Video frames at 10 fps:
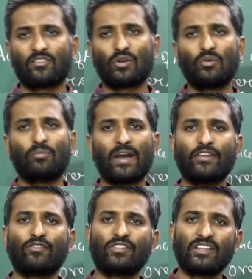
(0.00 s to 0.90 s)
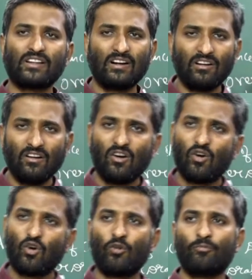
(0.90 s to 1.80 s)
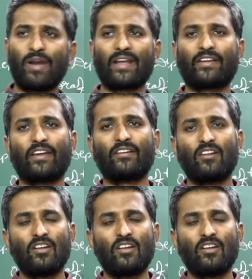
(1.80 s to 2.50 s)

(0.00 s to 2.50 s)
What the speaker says: through by using a home banking.